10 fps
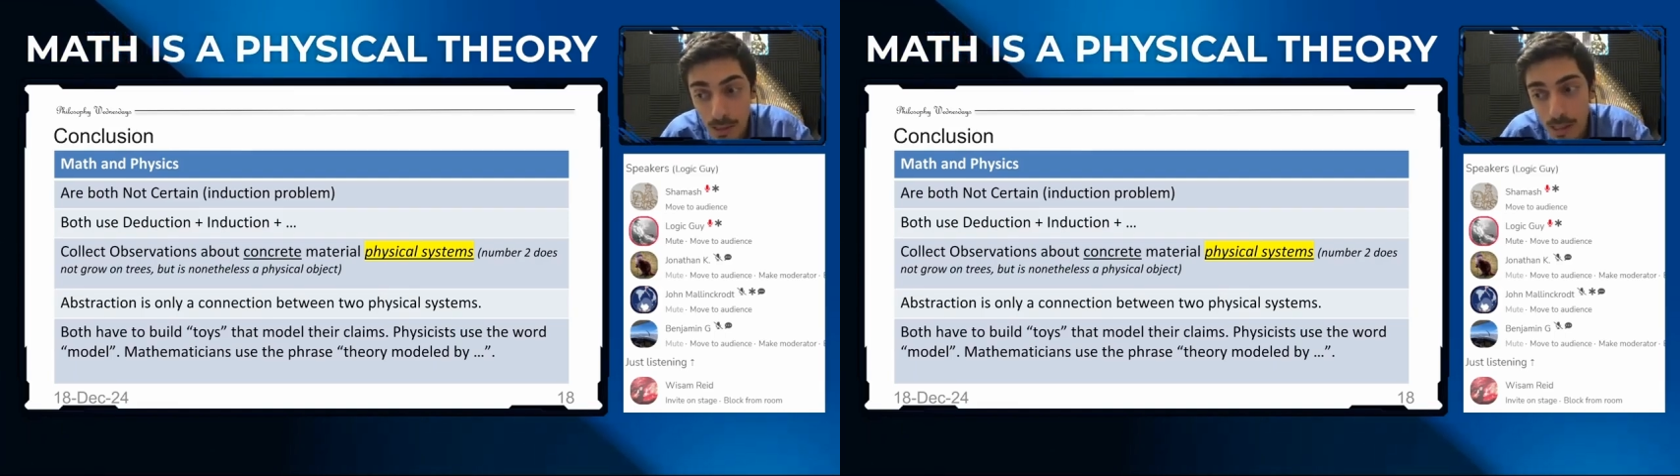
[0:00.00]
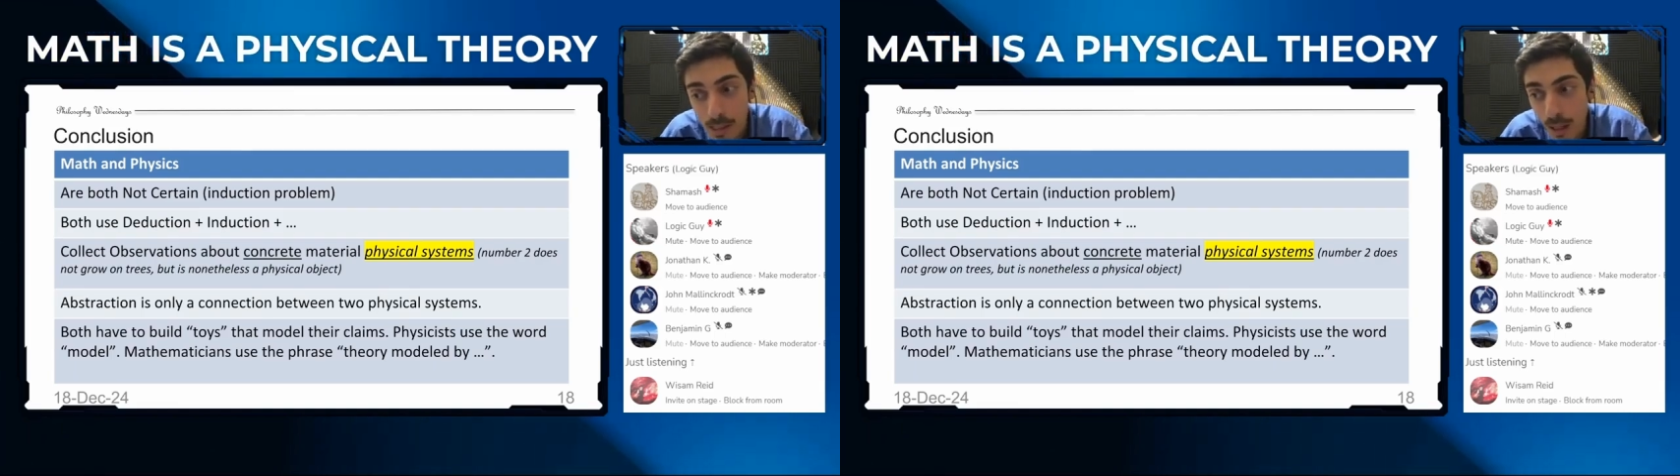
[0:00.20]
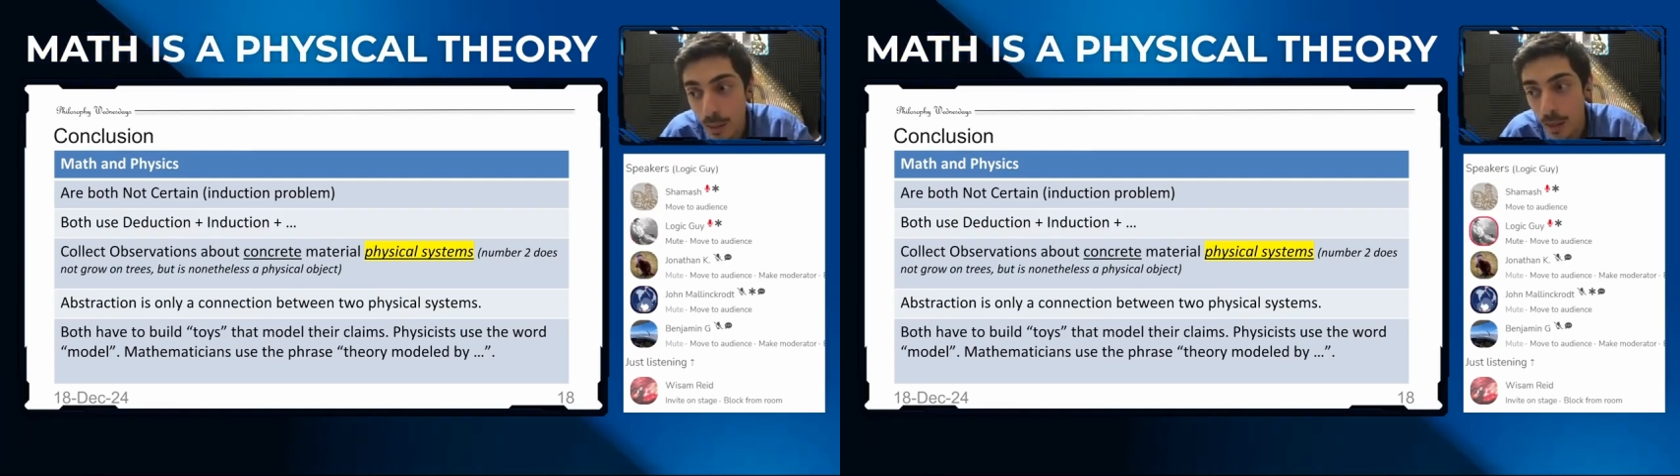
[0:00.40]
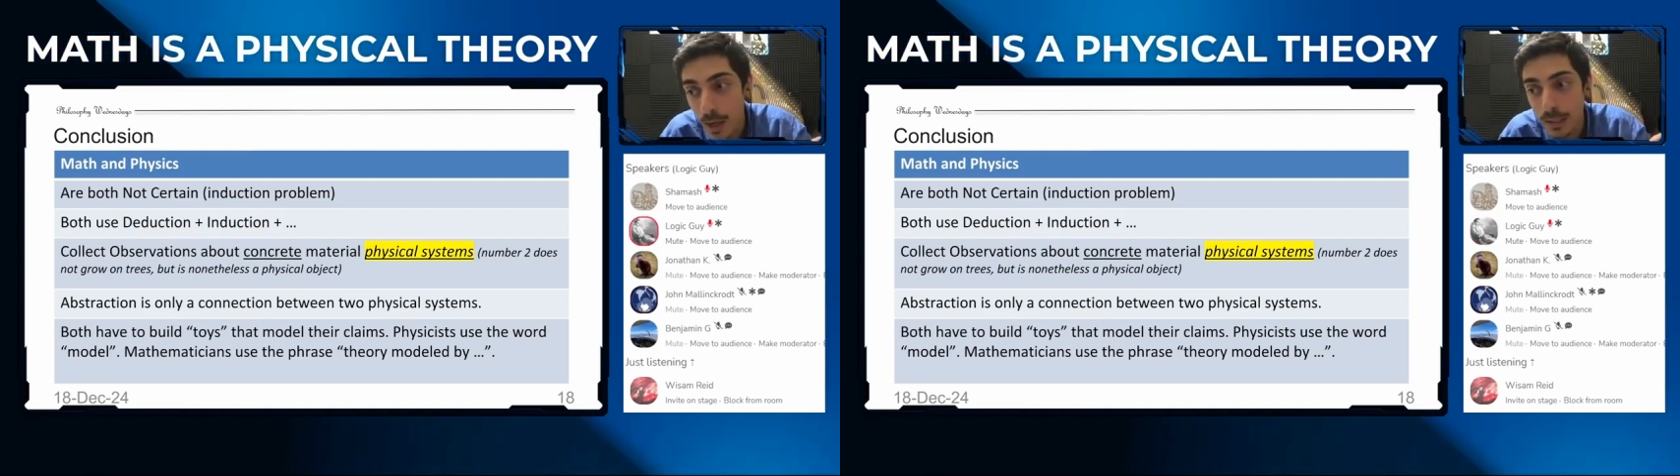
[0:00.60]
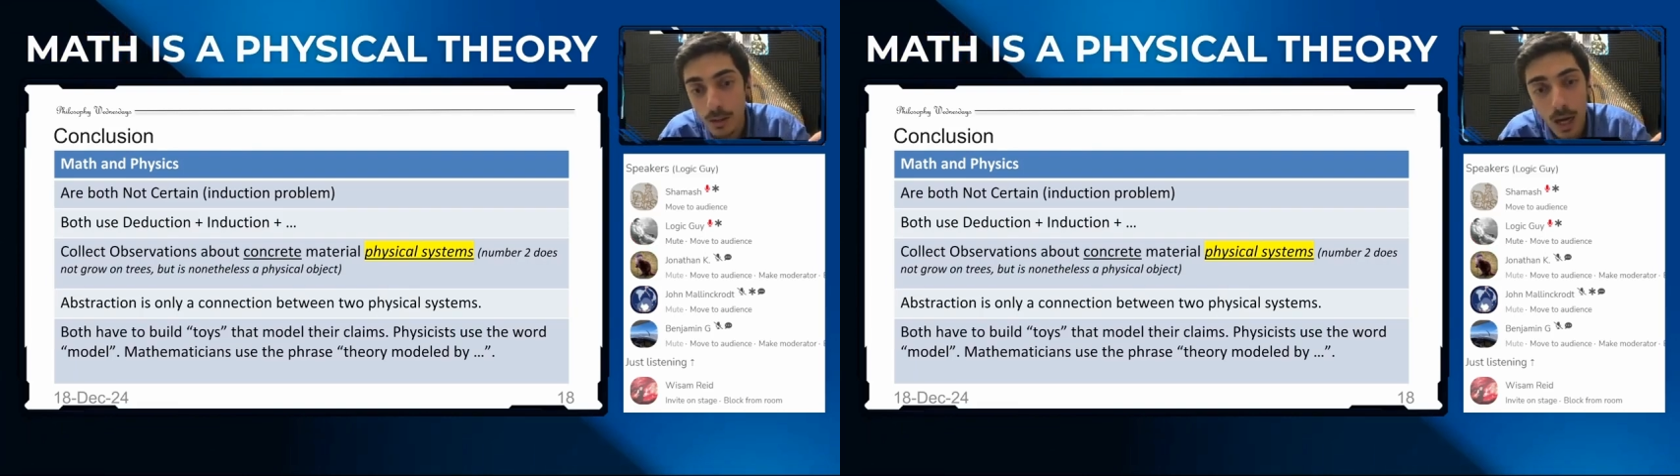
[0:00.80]
This is not
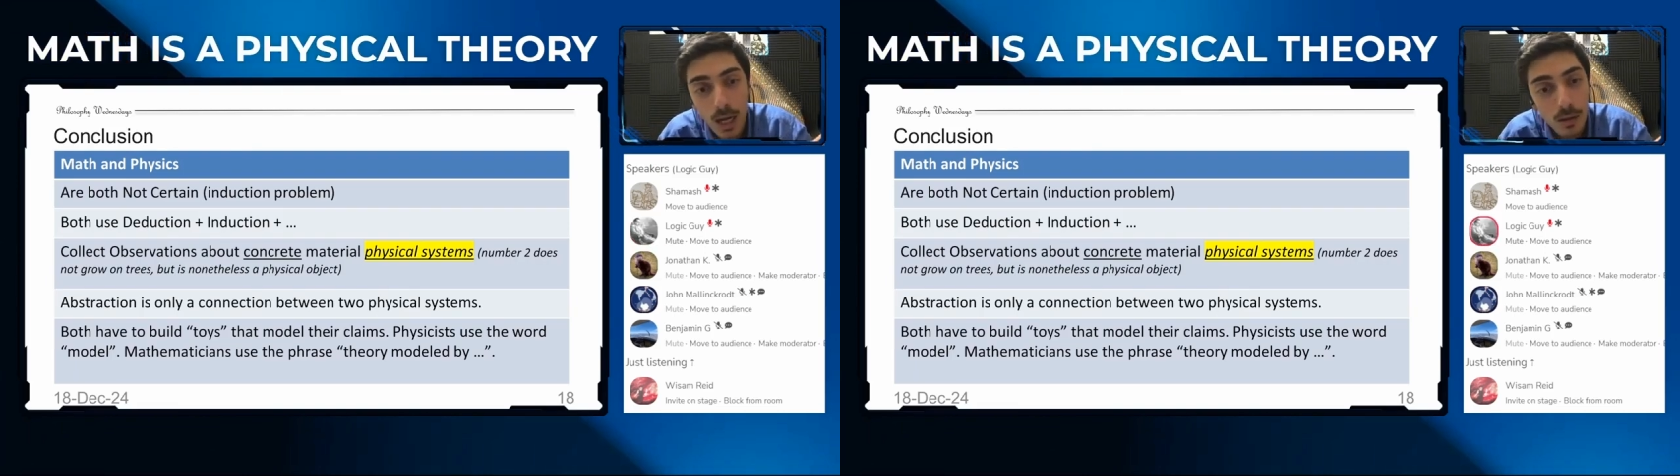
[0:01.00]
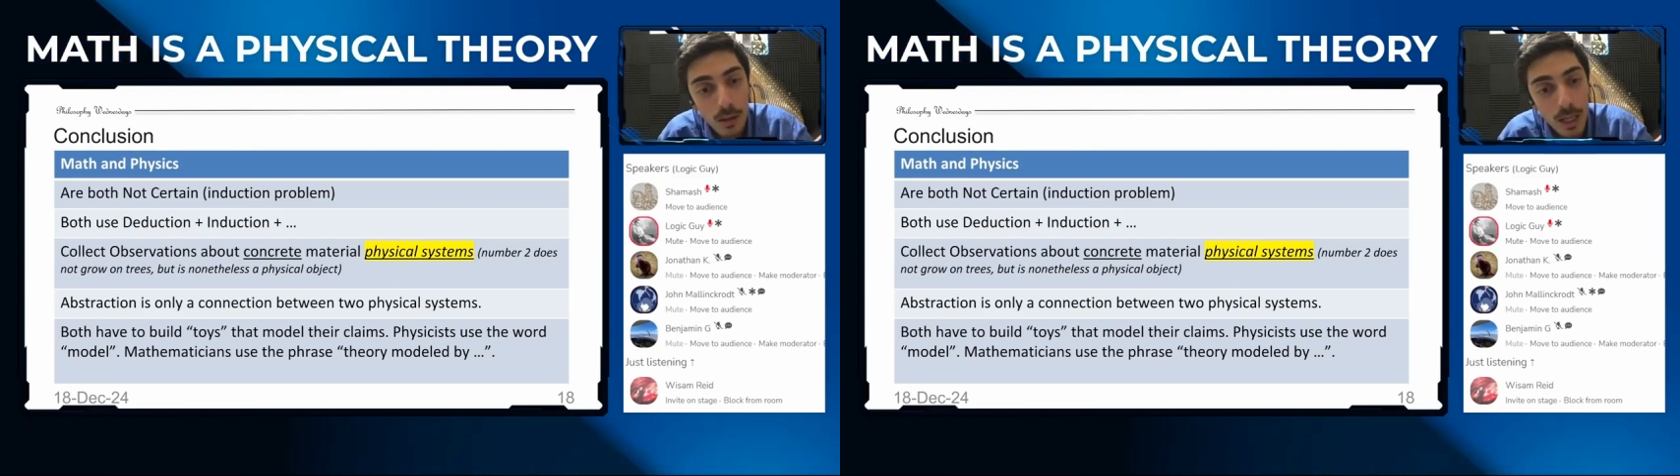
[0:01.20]
the right triangle